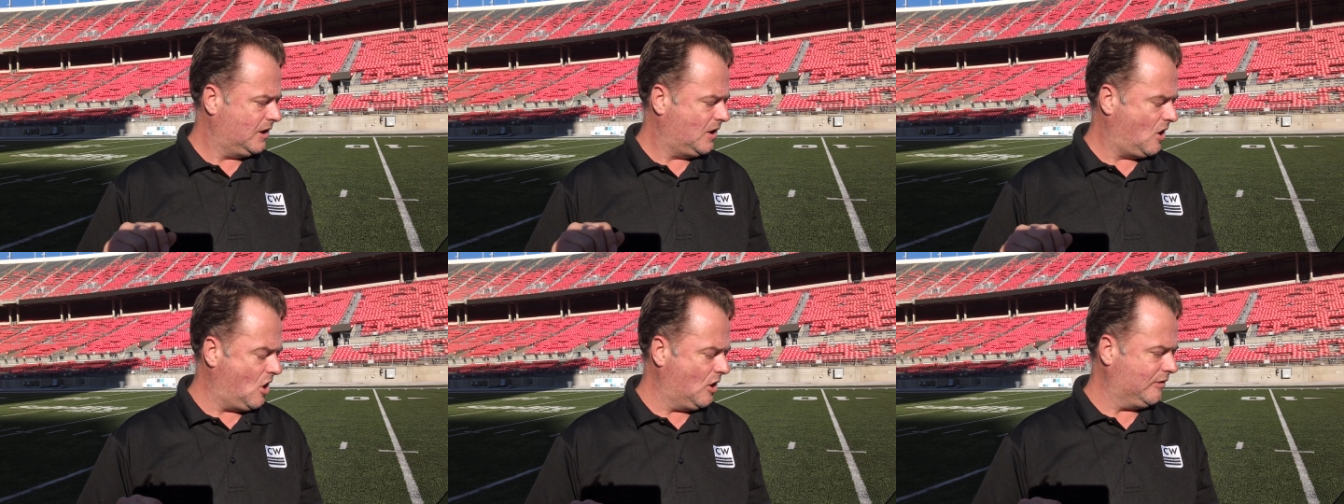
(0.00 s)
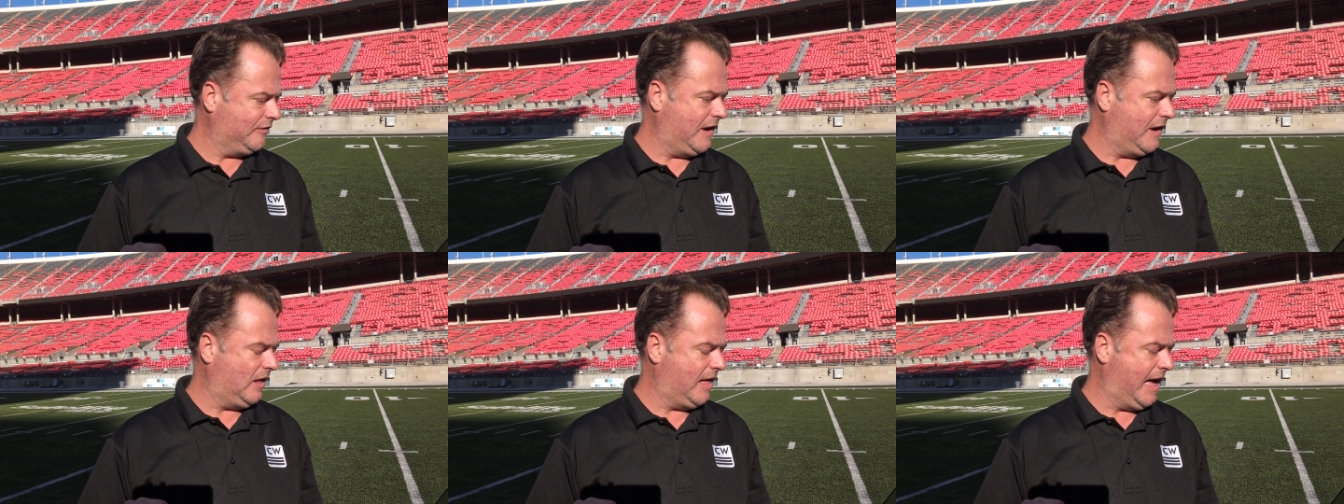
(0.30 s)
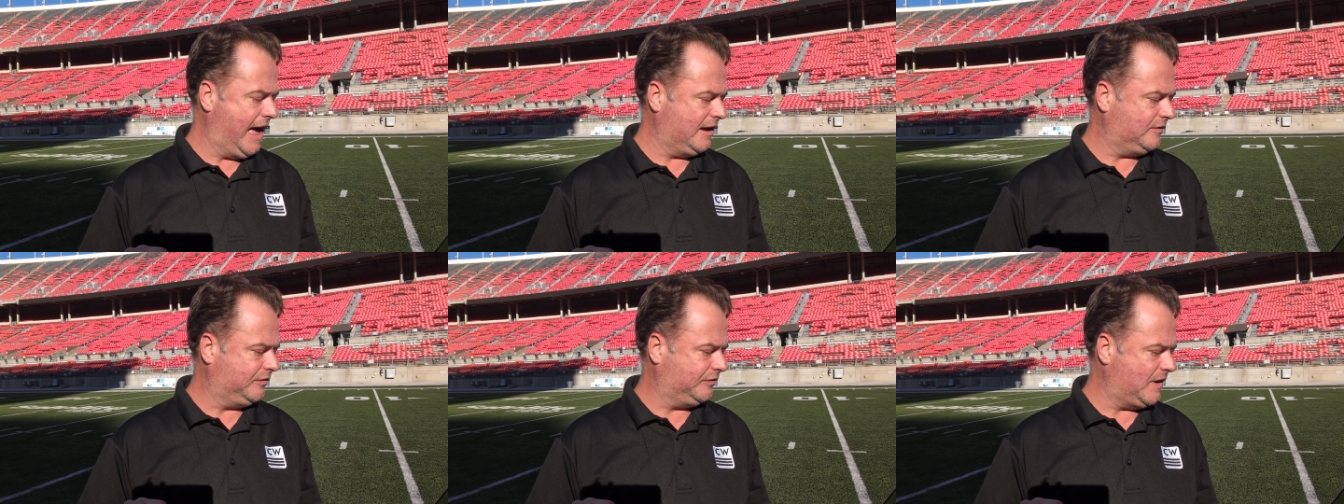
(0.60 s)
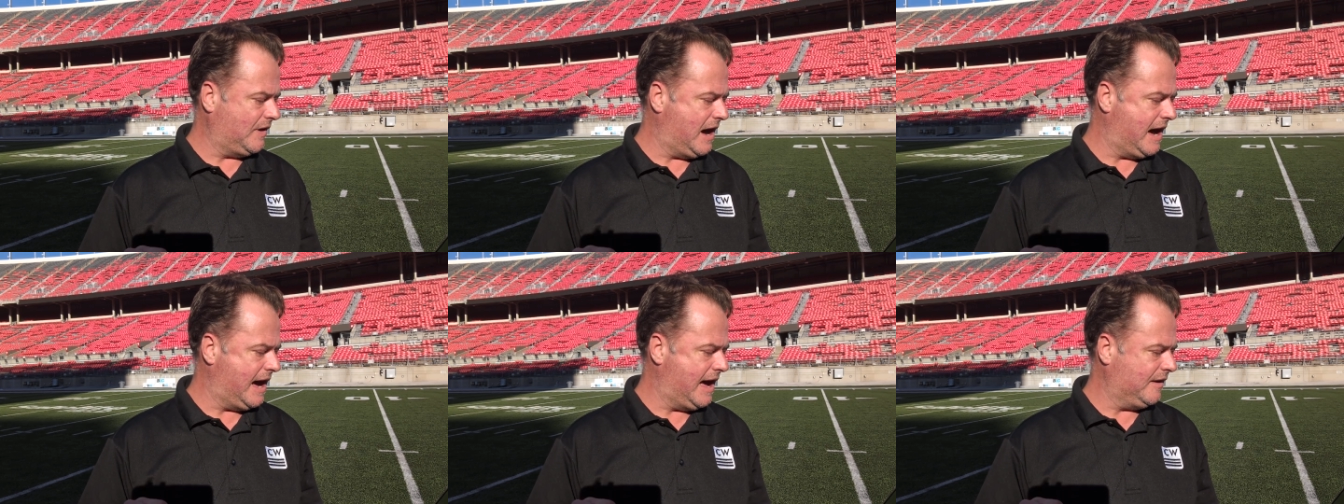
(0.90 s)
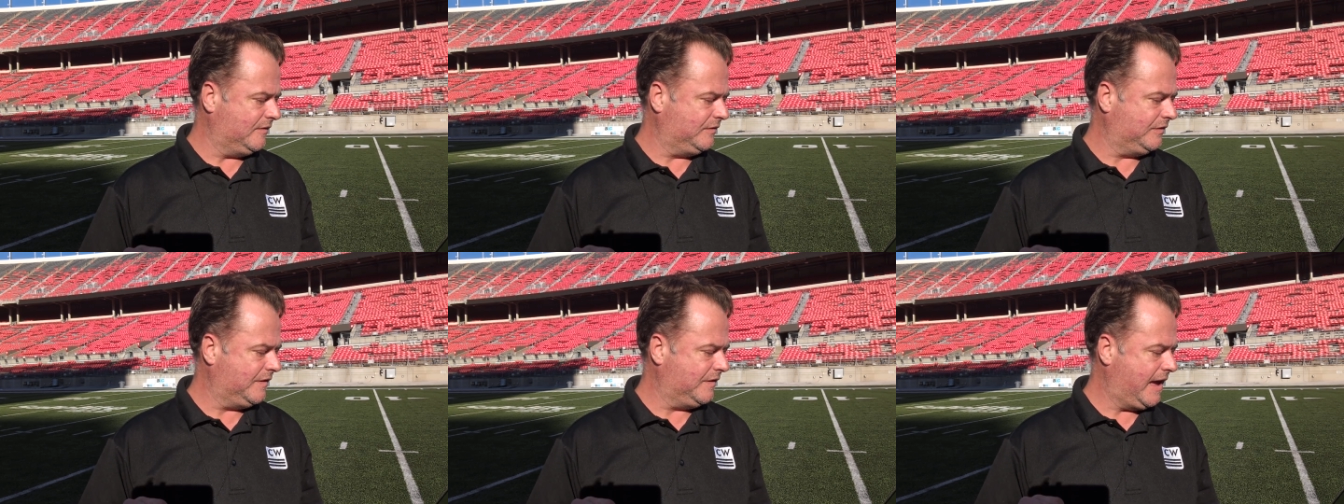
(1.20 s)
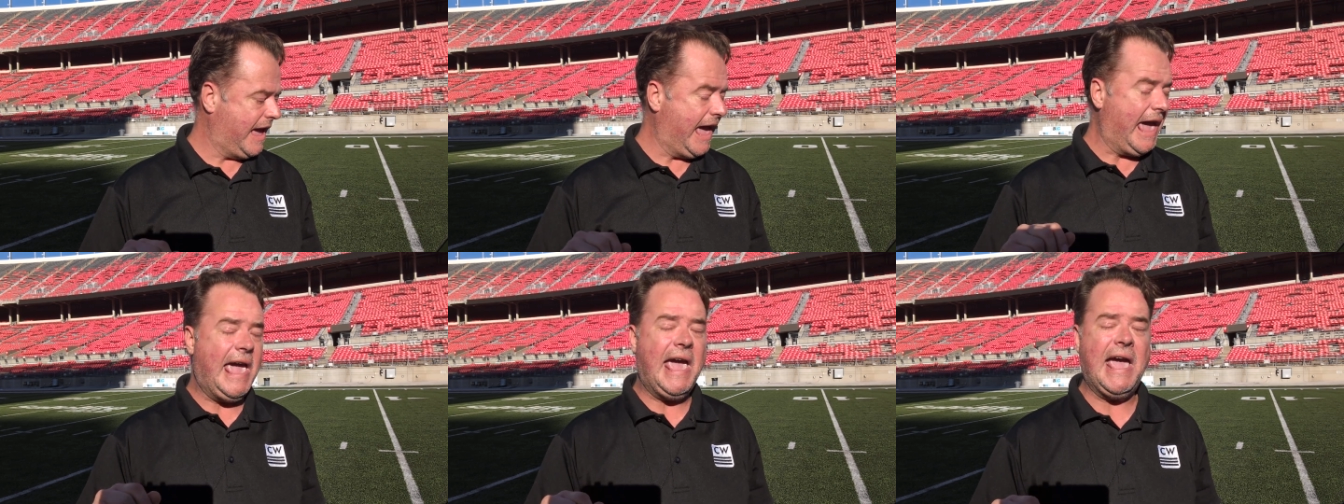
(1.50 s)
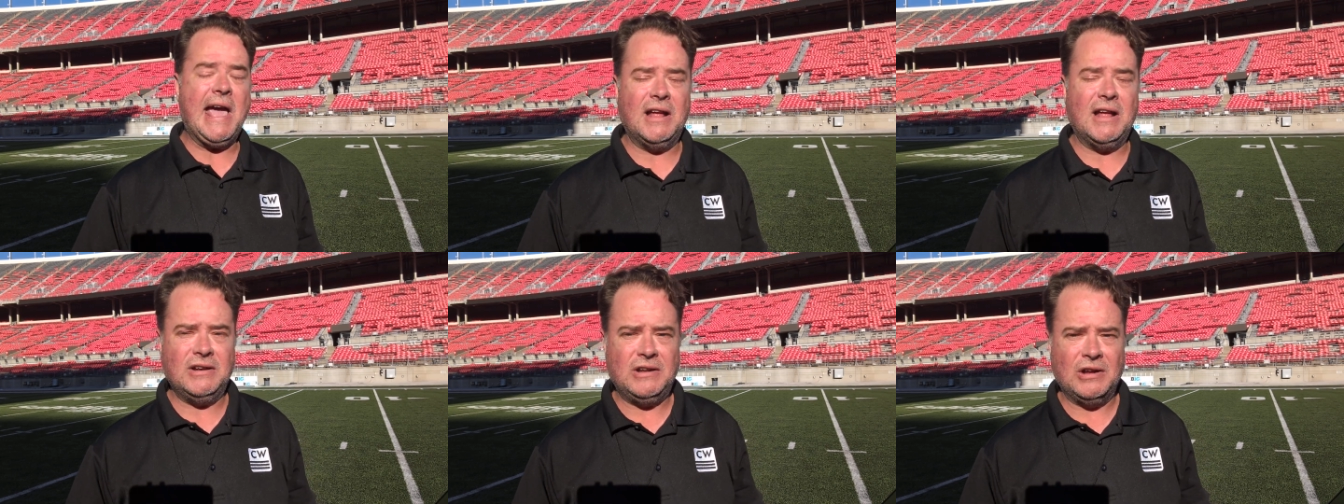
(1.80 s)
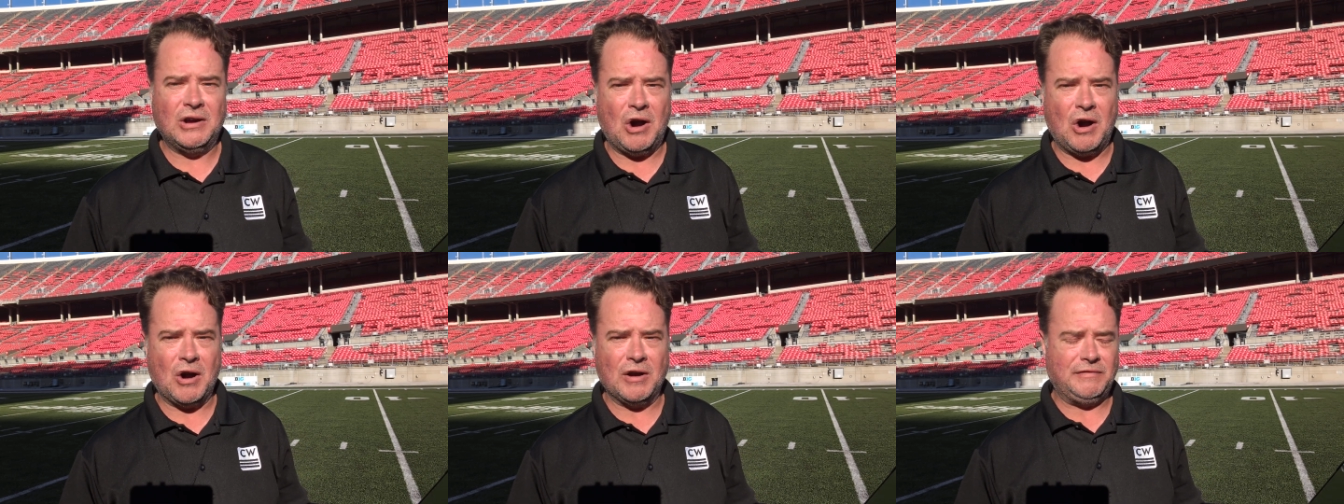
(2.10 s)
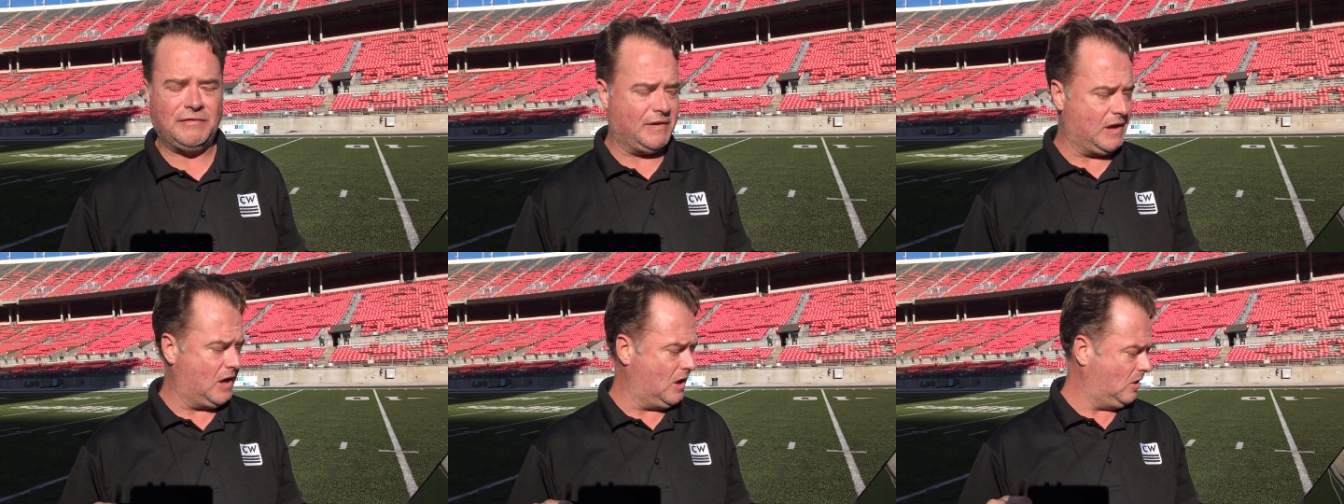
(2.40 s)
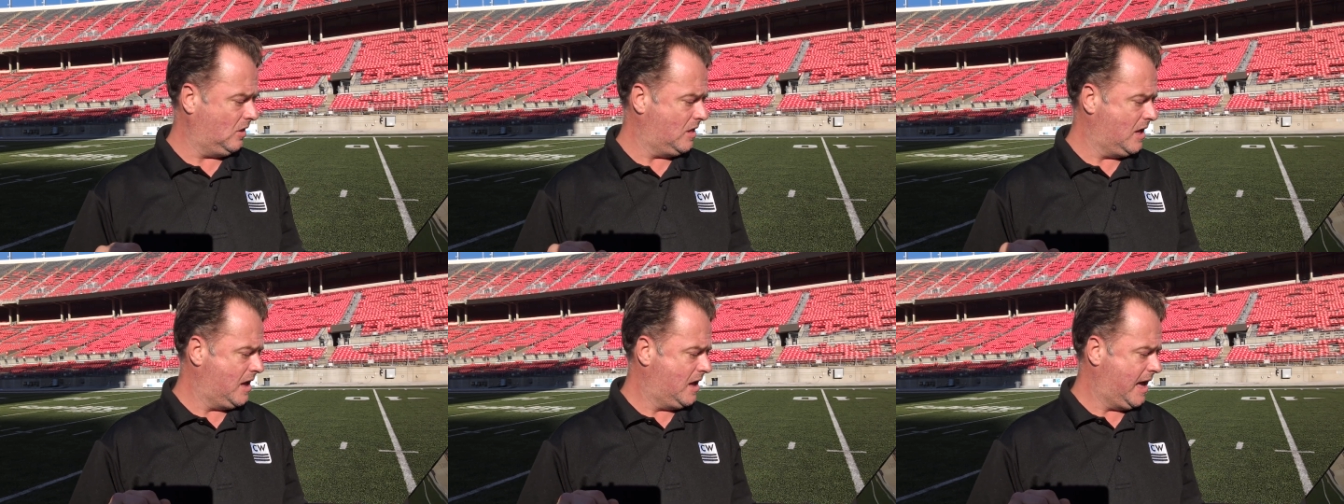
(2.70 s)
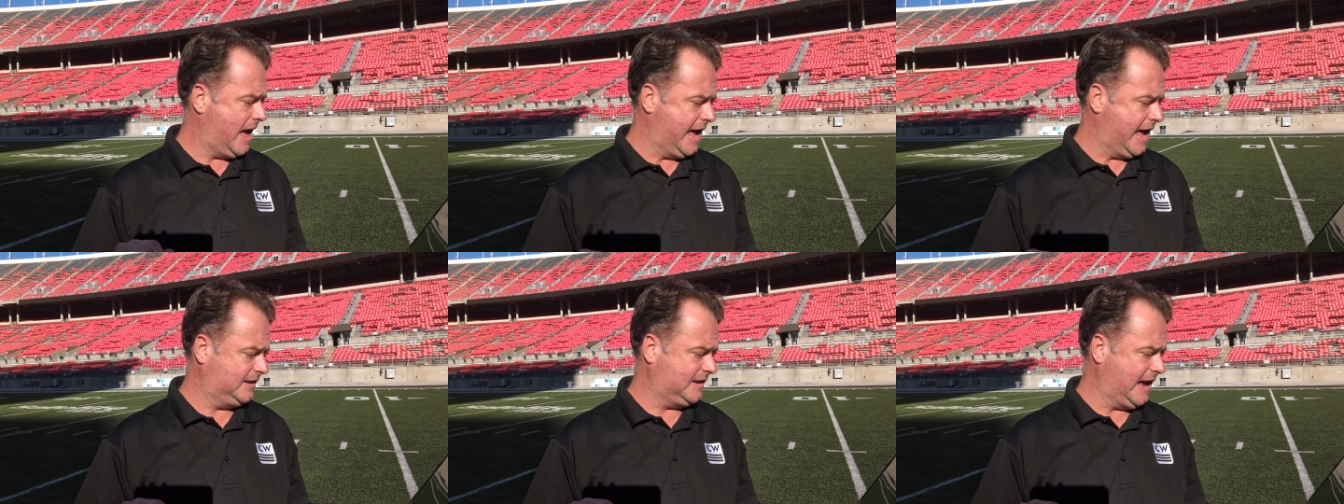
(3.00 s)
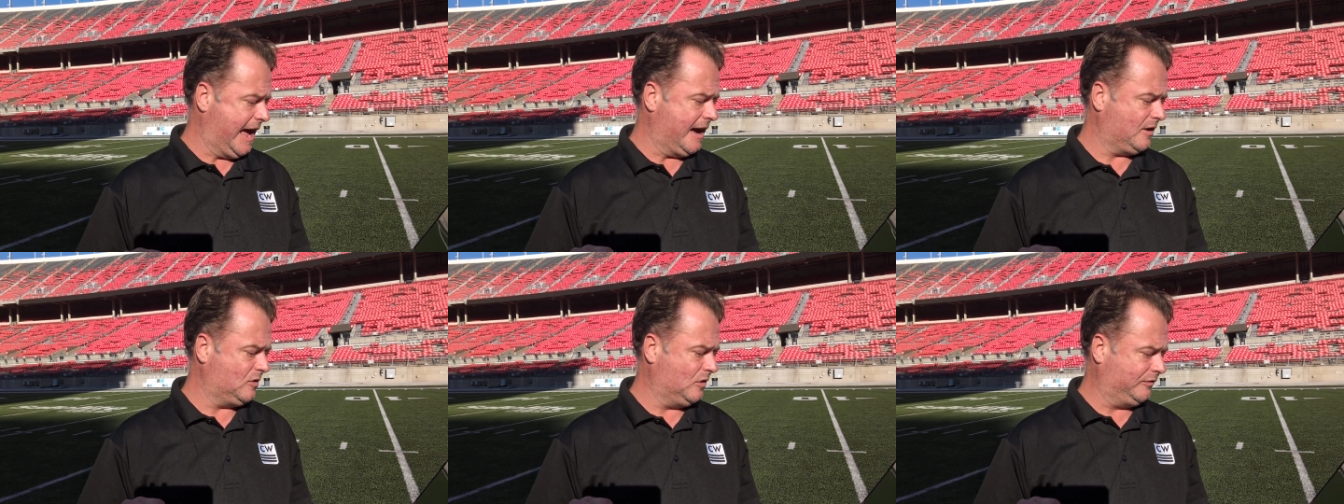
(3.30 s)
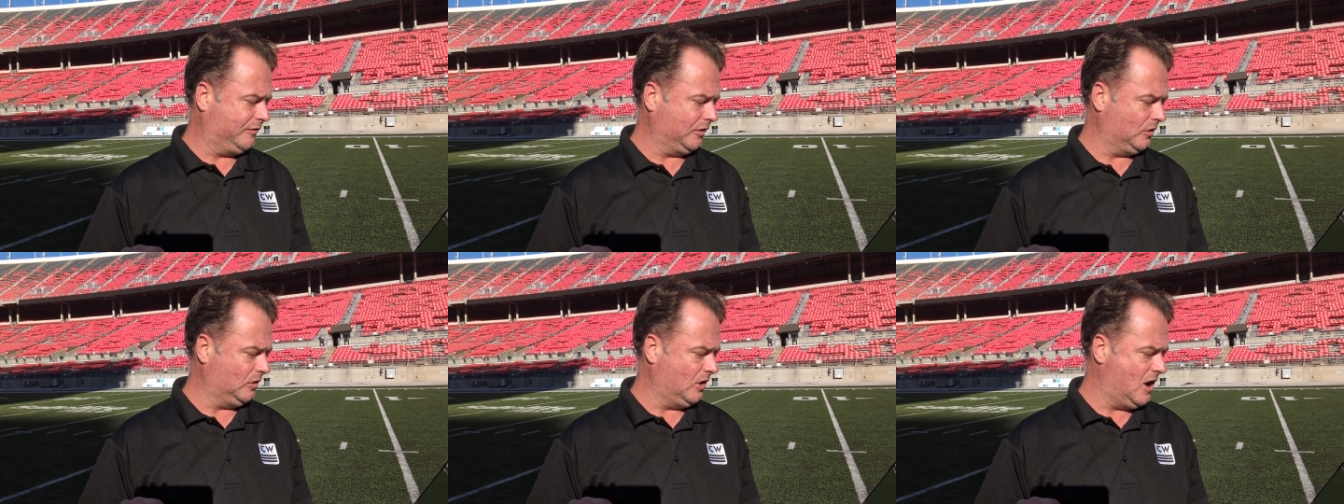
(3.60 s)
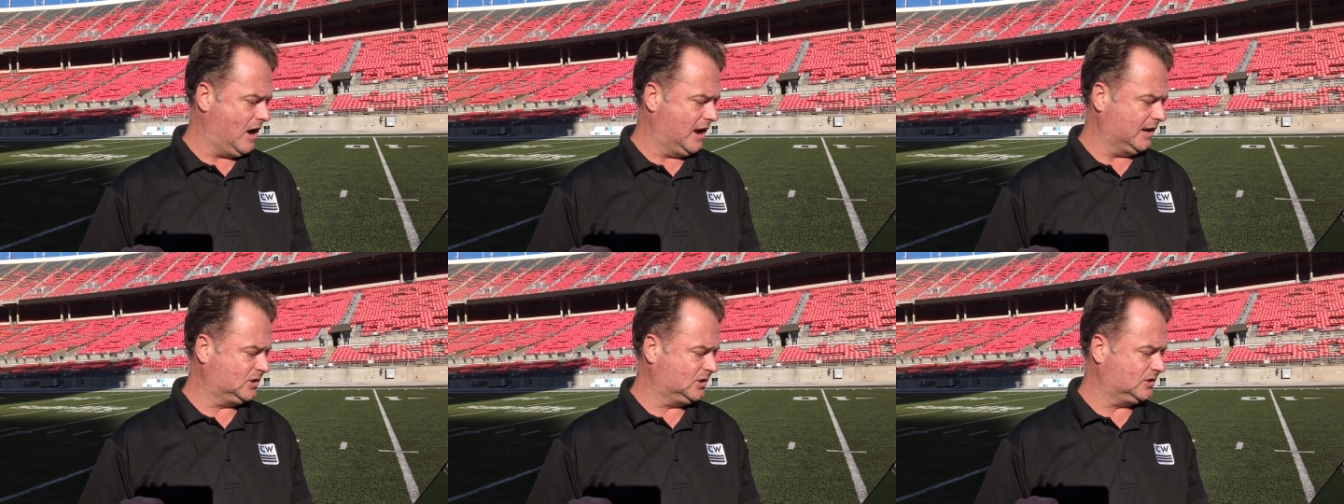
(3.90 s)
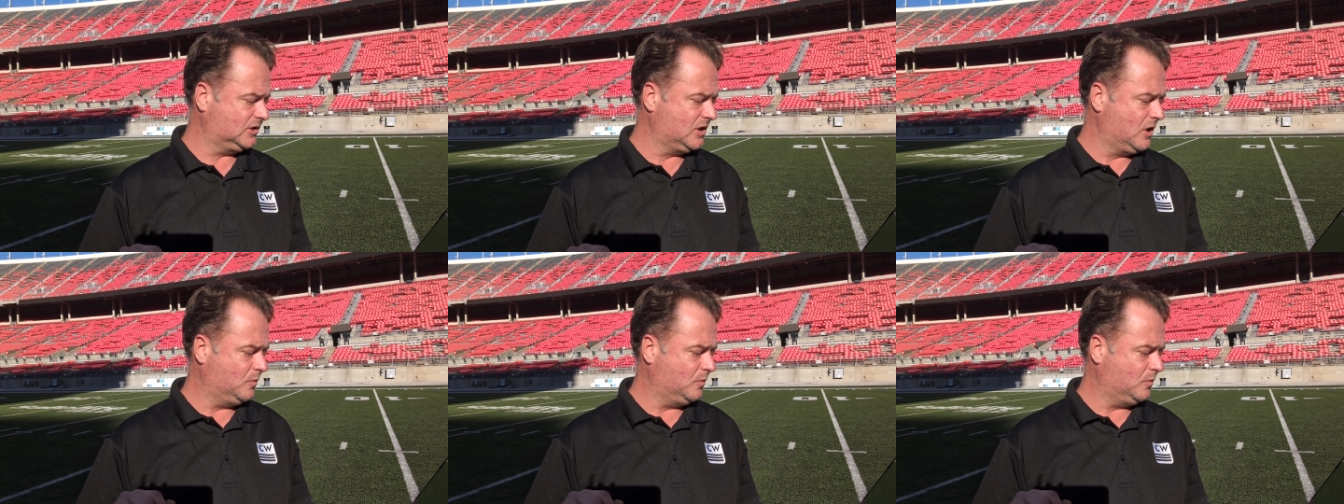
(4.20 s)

Arvell had 5, and Arvell a tackle for loss,